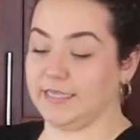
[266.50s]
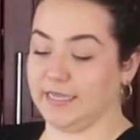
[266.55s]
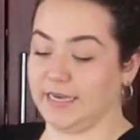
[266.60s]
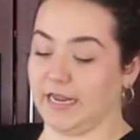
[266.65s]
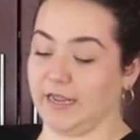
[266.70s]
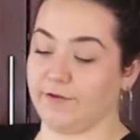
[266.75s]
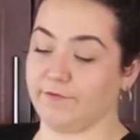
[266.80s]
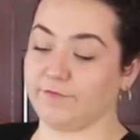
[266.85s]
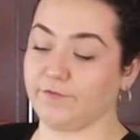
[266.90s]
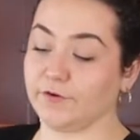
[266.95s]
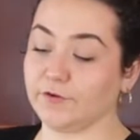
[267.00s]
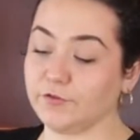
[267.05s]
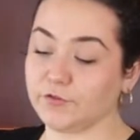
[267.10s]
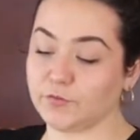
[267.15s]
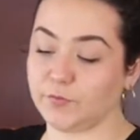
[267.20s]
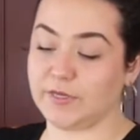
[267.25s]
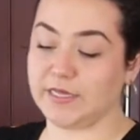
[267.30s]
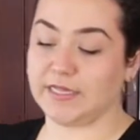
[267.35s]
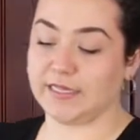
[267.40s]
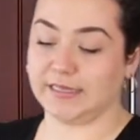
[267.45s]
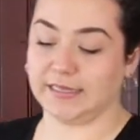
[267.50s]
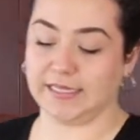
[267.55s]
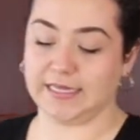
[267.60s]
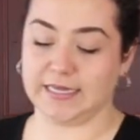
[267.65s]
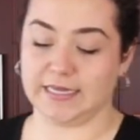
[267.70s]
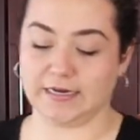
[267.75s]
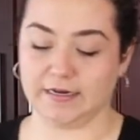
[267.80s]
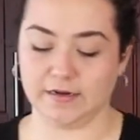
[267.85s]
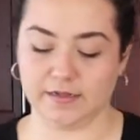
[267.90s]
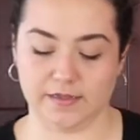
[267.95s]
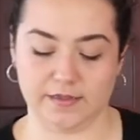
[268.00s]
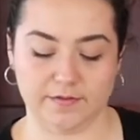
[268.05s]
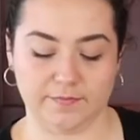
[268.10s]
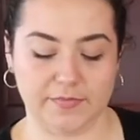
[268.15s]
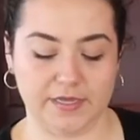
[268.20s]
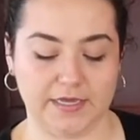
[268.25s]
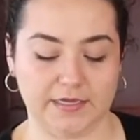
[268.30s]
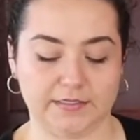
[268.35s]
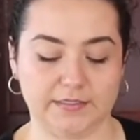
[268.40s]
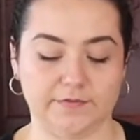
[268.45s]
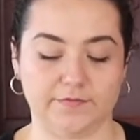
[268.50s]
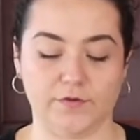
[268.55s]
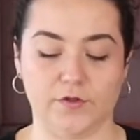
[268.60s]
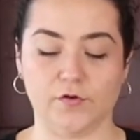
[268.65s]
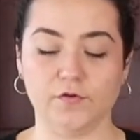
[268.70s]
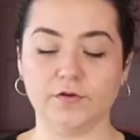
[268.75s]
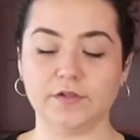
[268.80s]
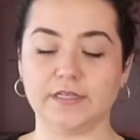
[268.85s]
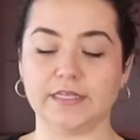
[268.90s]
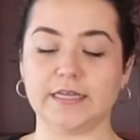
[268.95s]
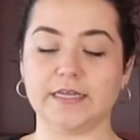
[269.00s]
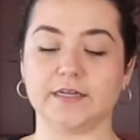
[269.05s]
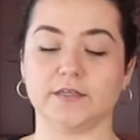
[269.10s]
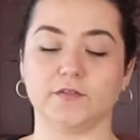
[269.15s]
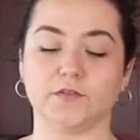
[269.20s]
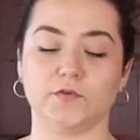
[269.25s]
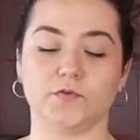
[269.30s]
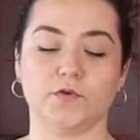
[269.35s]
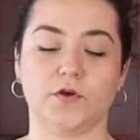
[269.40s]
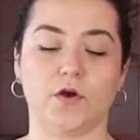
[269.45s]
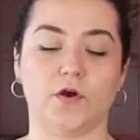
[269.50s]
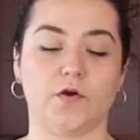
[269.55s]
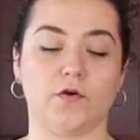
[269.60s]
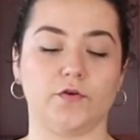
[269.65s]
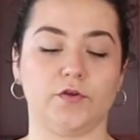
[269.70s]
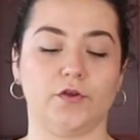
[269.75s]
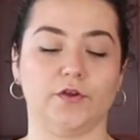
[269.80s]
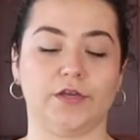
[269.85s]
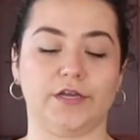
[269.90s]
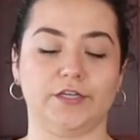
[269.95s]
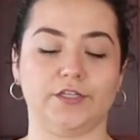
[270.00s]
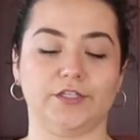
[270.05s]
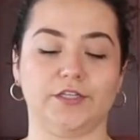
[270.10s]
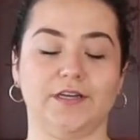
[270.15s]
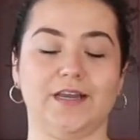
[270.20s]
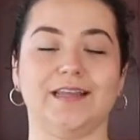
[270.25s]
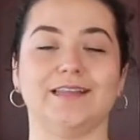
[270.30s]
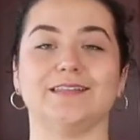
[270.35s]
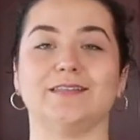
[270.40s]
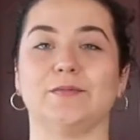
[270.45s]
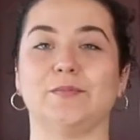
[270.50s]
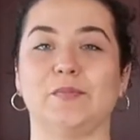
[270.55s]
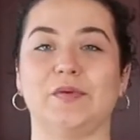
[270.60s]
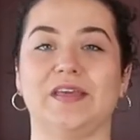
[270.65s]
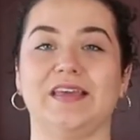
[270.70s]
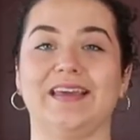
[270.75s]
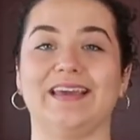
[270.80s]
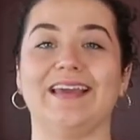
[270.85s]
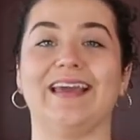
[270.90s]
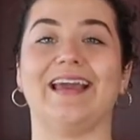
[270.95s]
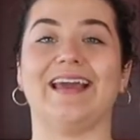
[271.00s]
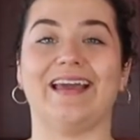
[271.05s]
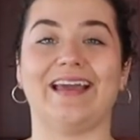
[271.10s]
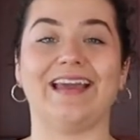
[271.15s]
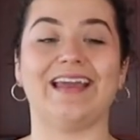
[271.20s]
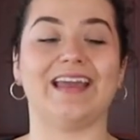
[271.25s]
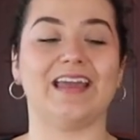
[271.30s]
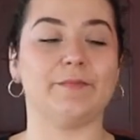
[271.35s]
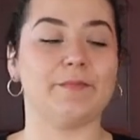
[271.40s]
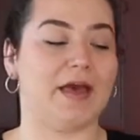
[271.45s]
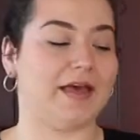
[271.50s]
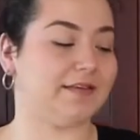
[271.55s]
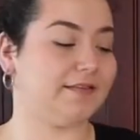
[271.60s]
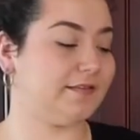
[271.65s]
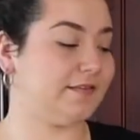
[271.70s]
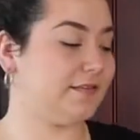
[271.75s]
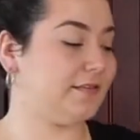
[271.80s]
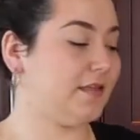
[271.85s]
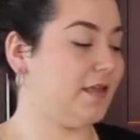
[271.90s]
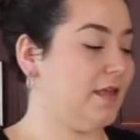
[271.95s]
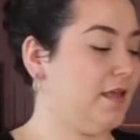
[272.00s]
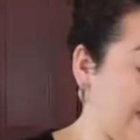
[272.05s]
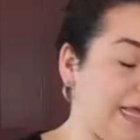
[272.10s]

kidding. First we clean, because if you don't clean as you go, your kitchen ends up being a mess.